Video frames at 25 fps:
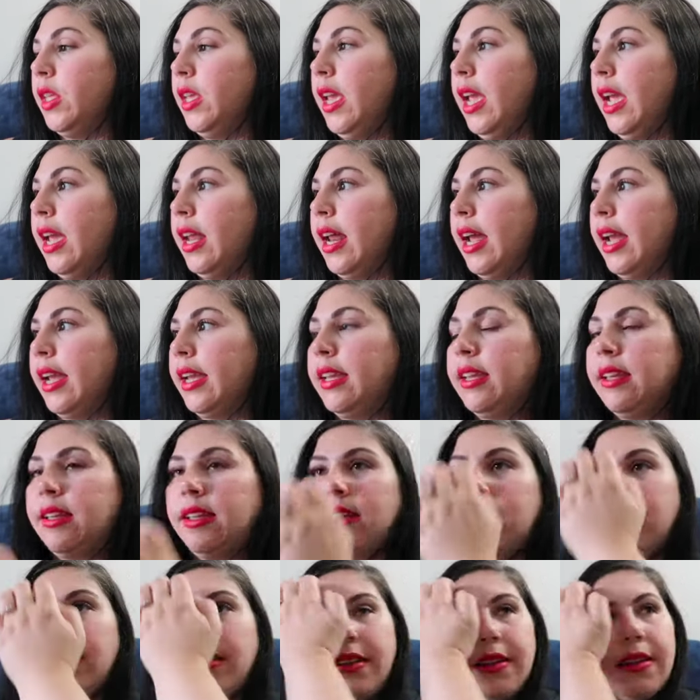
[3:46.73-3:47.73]
And I
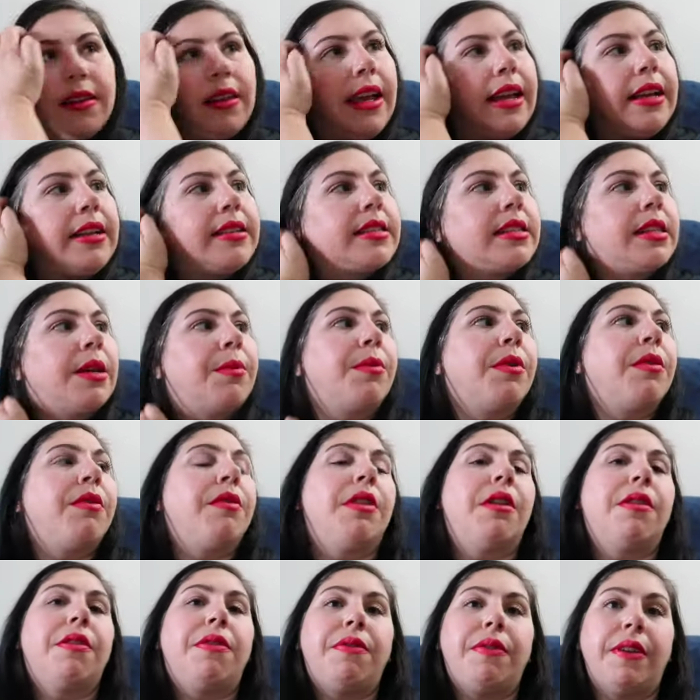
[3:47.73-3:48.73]
like some of
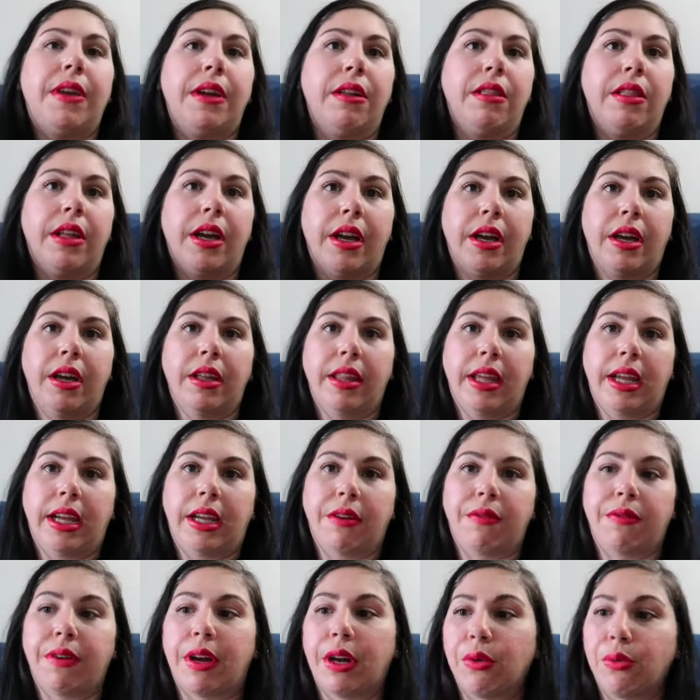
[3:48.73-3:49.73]
the Fila, like
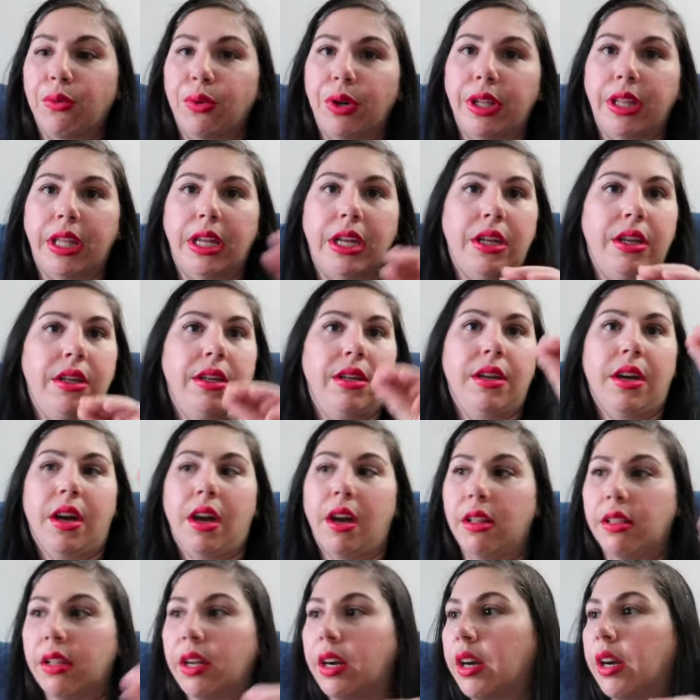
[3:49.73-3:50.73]
if I really
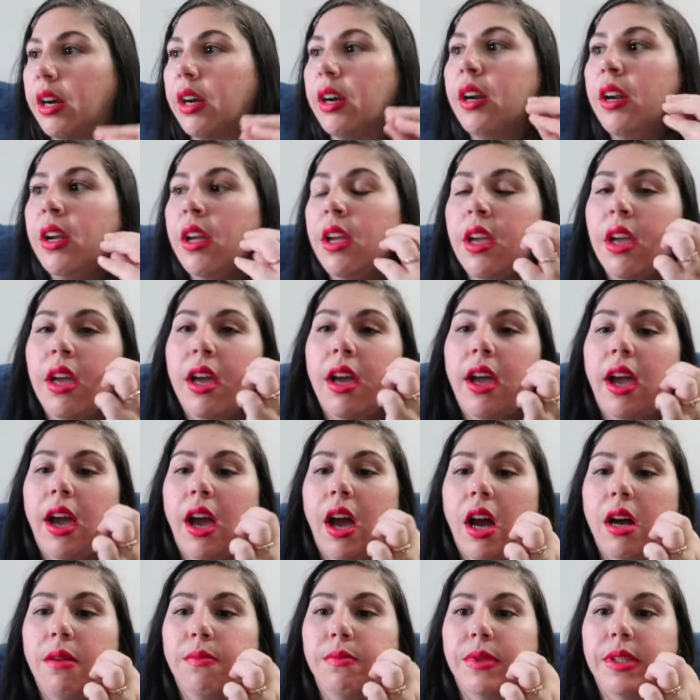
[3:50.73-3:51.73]
color,
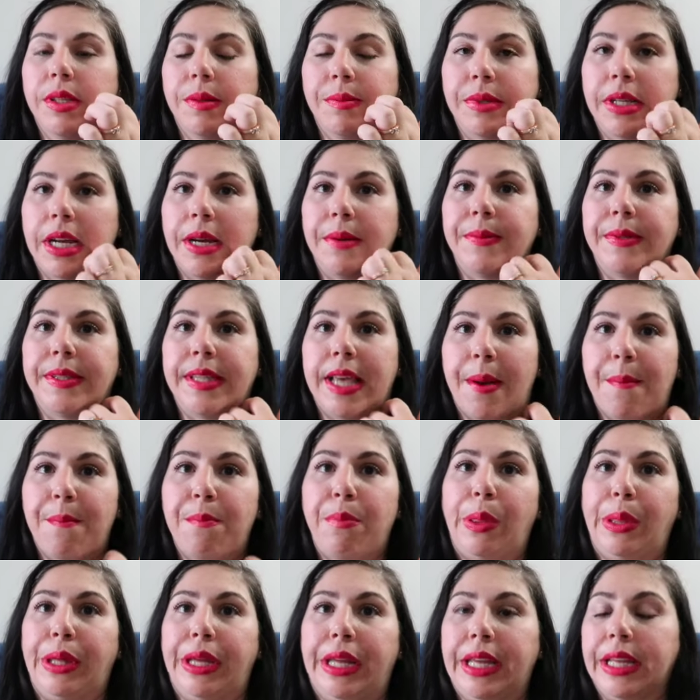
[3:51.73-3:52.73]
sometimes that
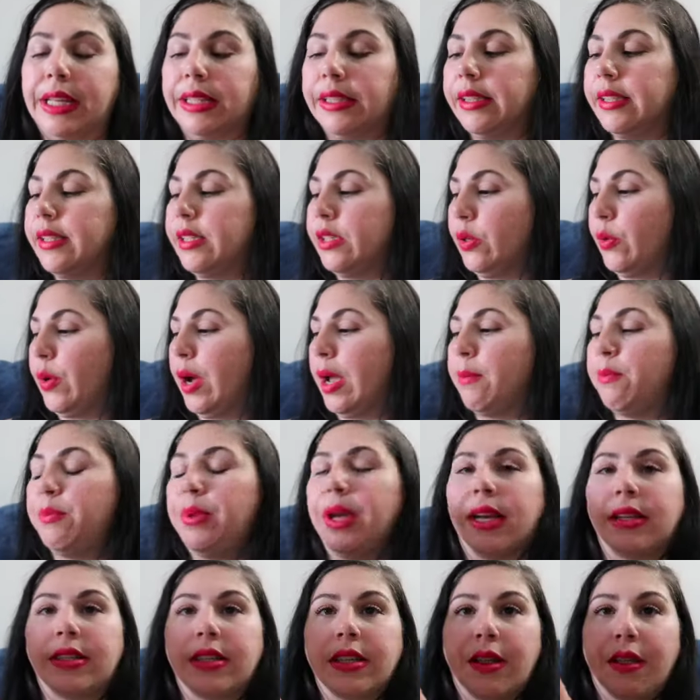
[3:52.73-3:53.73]
bleeds. So I
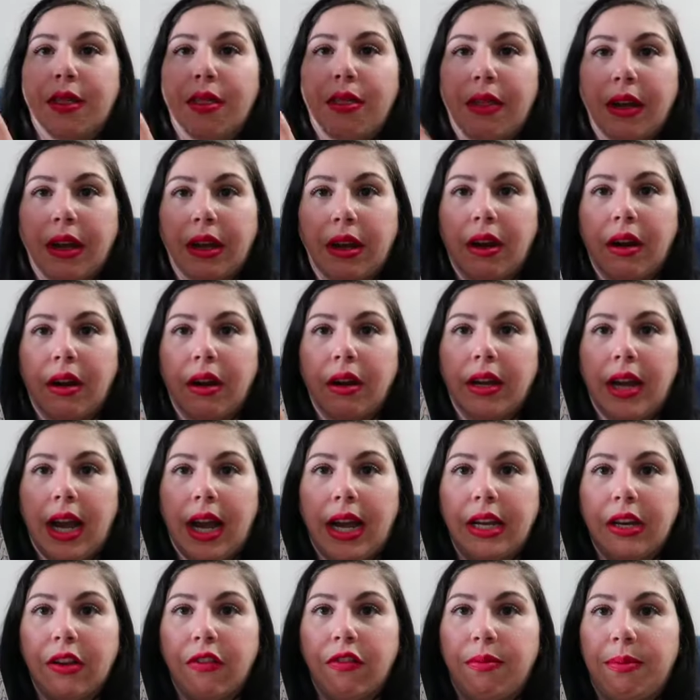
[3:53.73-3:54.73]
picked a thicker
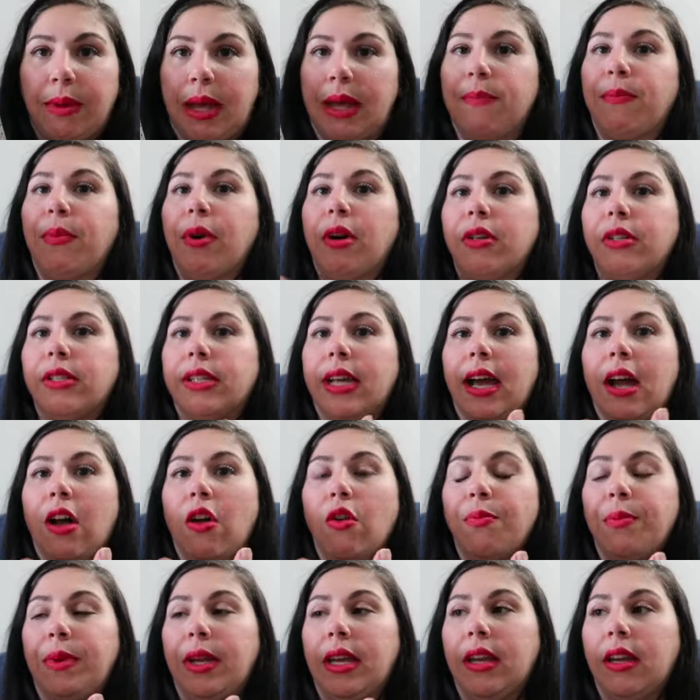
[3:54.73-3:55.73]
kind of paper to
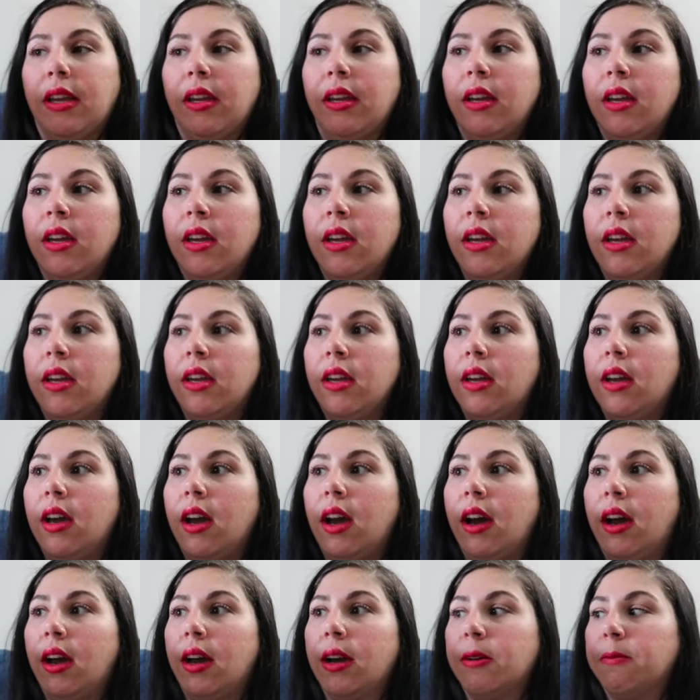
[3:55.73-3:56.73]
help me
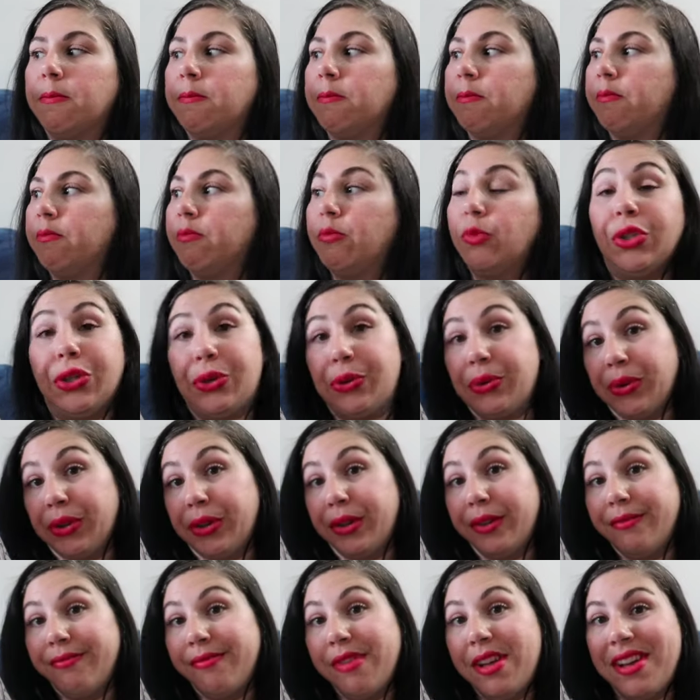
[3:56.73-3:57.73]

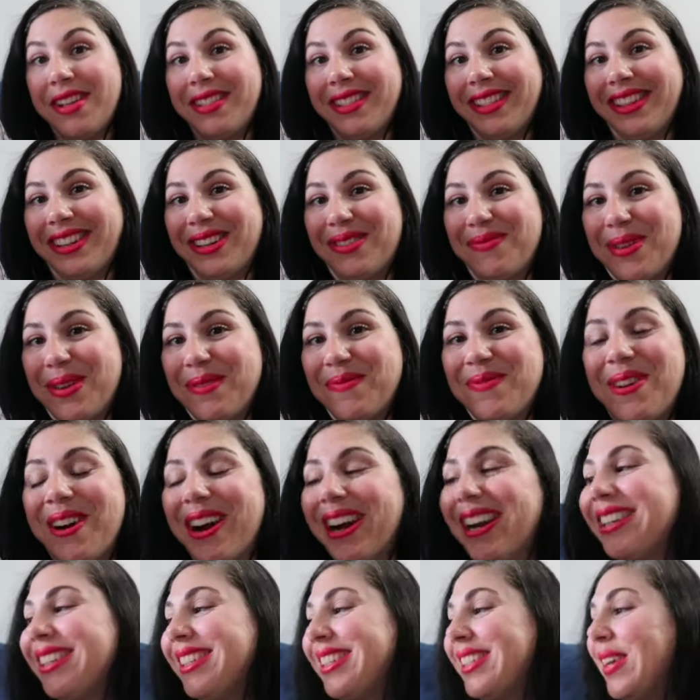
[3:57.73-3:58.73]
doodle a little bit
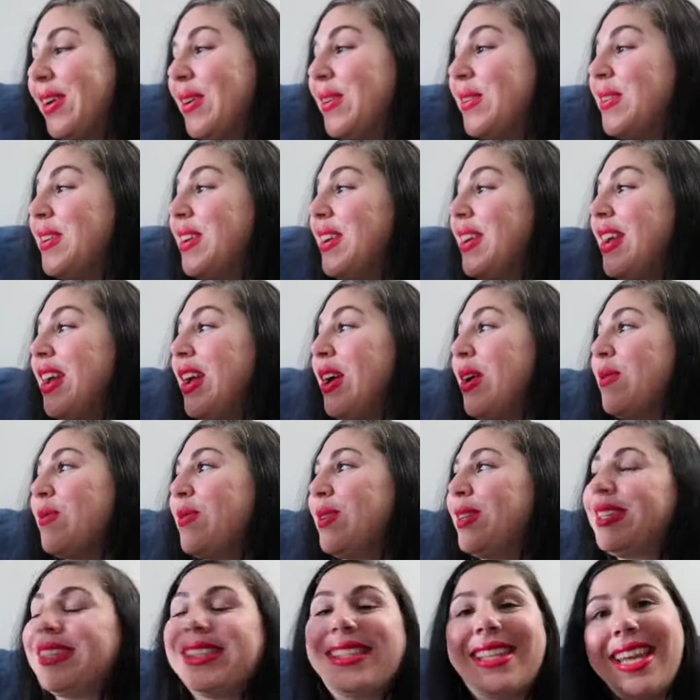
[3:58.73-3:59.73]
more. So
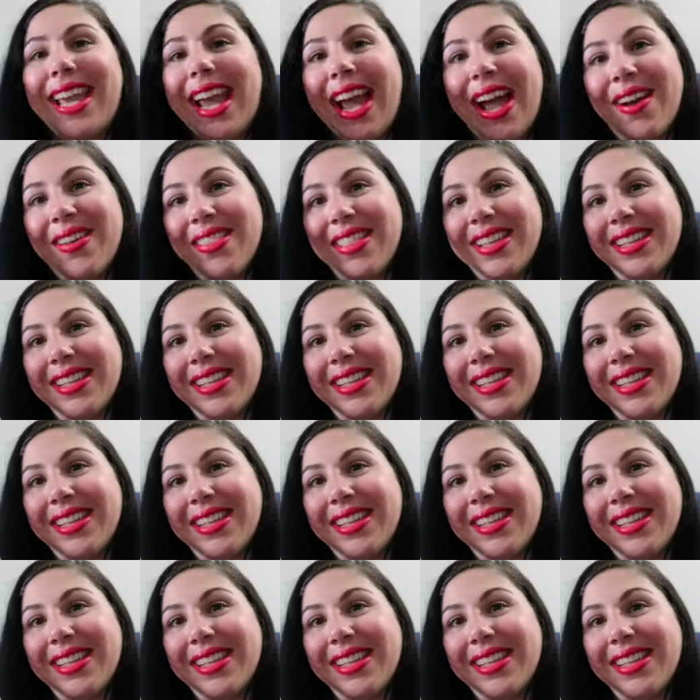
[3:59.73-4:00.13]
we'll see how